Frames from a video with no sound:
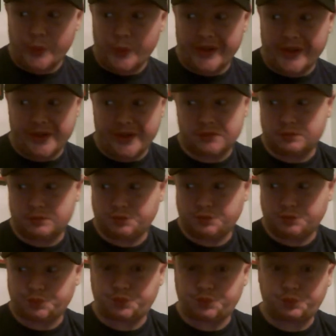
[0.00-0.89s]
where
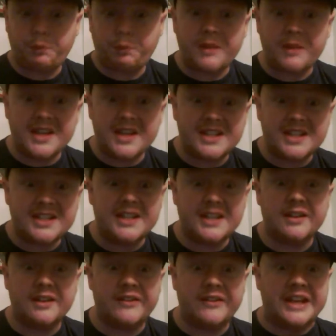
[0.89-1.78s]
you
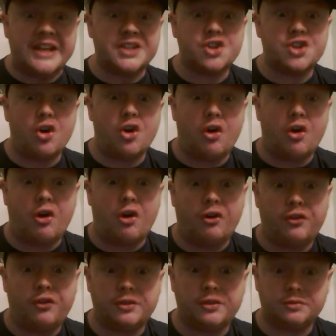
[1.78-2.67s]
see the events
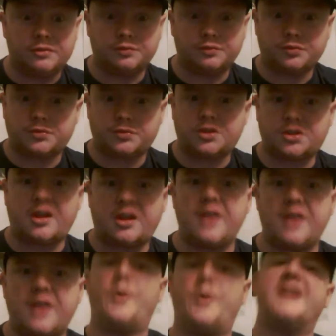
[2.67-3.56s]
of
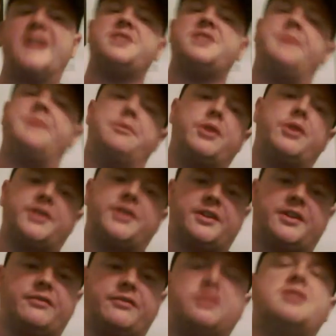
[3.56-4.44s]
the Waynes being
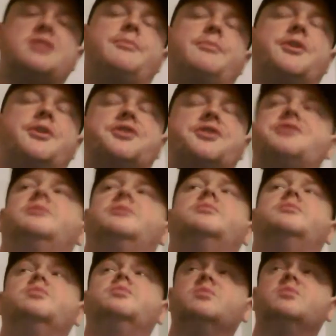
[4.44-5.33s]
murdered in front of
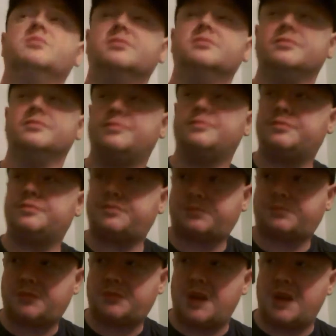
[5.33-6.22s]
Bruce
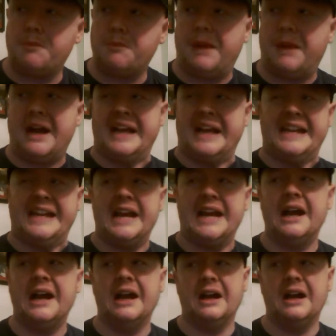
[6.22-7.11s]

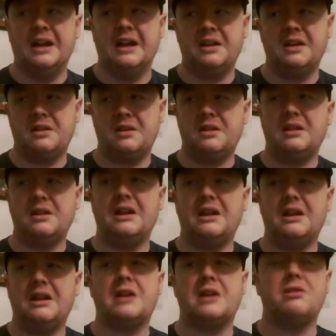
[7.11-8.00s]
by
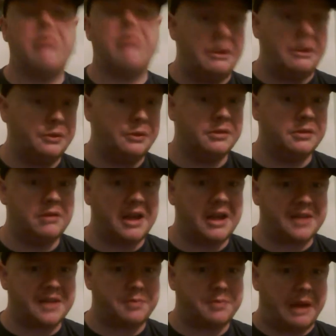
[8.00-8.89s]
a
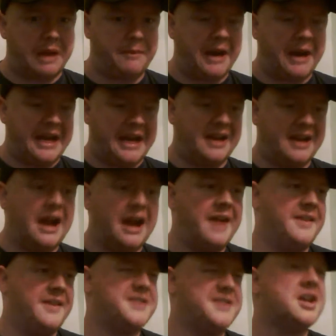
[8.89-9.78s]
clown, by a
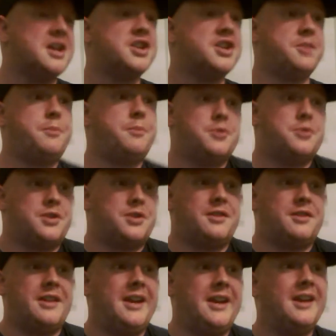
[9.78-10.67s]
guy that's
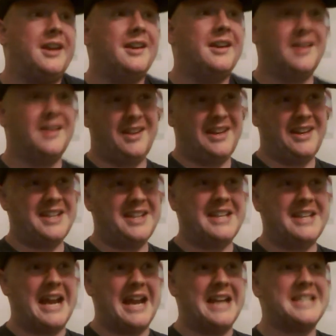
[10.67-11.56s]
supposedly
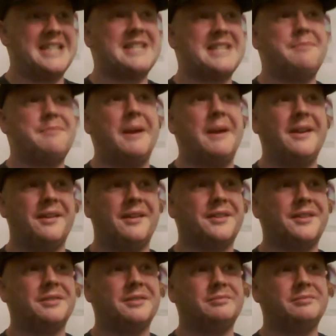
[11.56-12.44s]

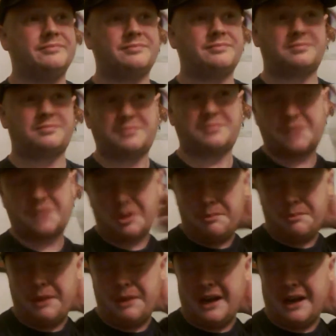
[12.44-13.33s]
inspired
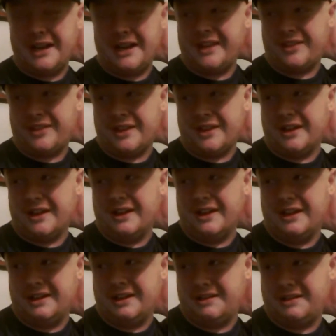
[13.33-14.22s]

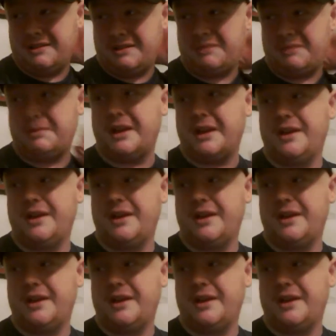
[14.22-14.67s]
by